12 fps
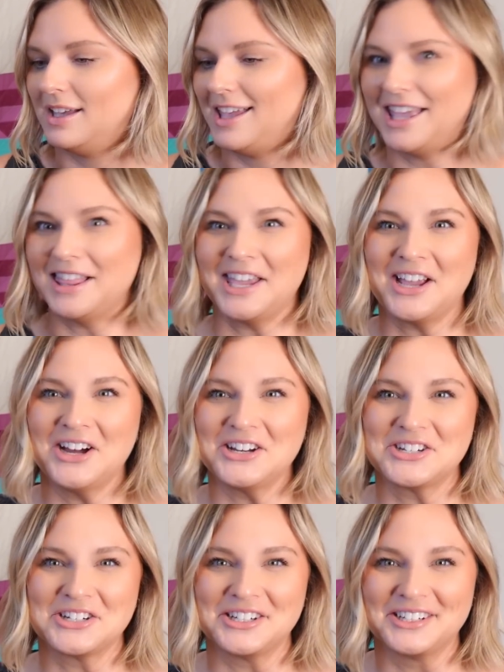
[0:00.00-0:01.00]
a like
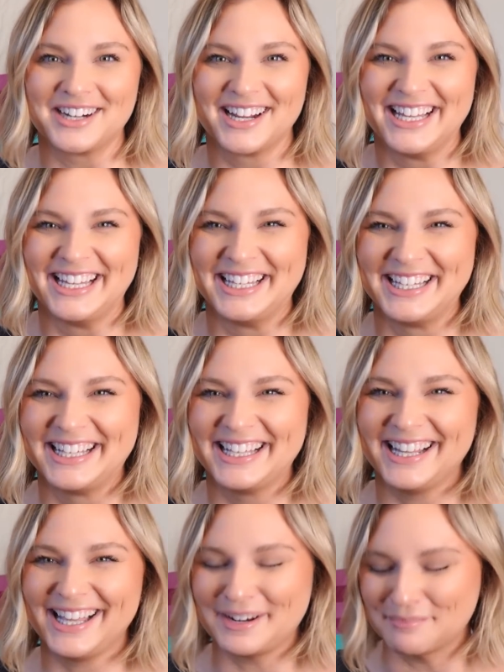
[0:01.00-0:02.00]
hunter,
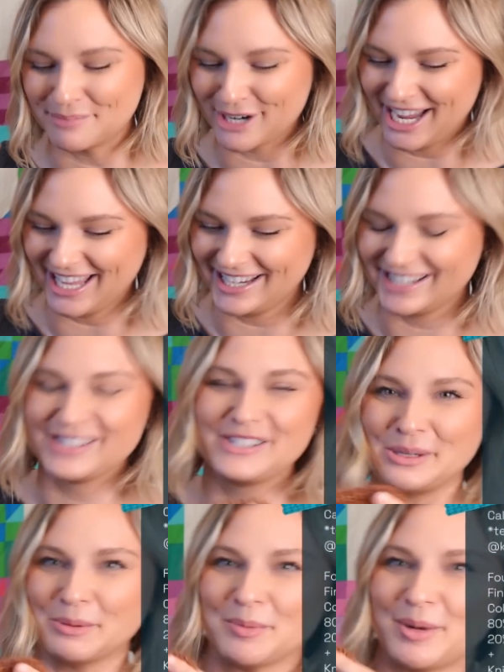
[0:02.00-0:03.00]
like bright,
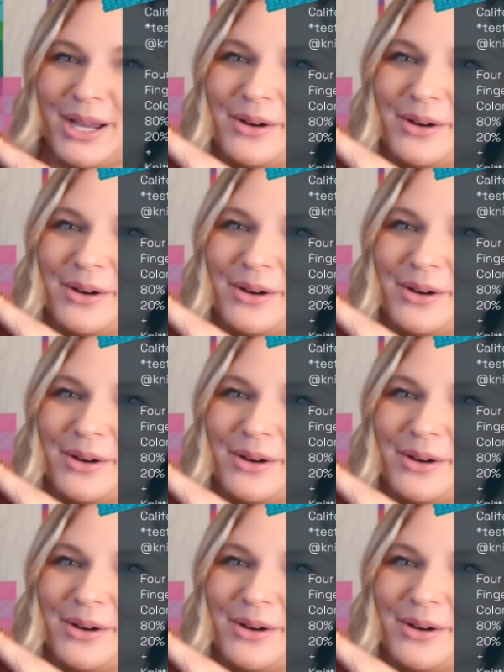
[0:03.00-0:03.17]
super bright